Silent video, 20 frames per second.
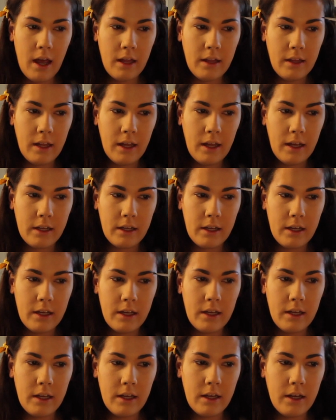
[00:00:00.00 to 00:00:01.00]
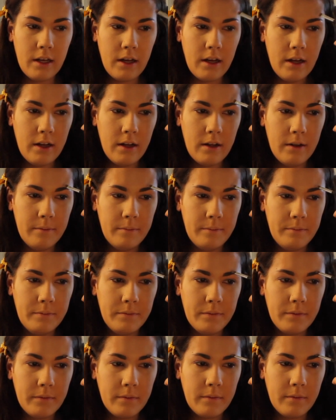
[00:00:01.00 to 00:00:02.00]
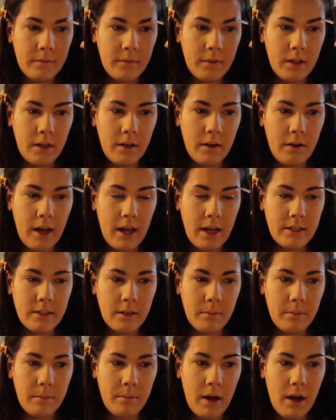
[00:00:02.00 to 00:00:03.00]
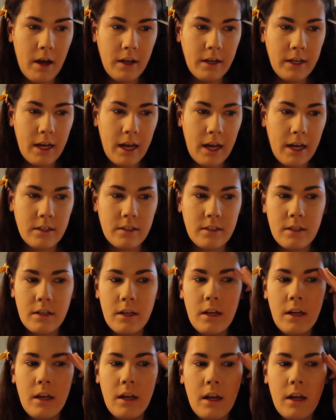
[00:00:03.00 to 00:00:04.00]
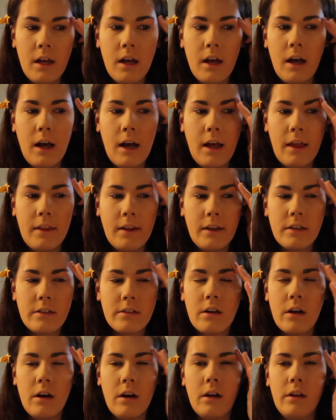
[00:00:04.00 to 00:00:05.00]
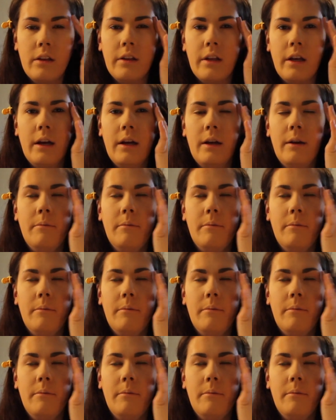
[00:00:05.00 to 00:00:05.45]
And like he, you know, has a podcast. I think it's called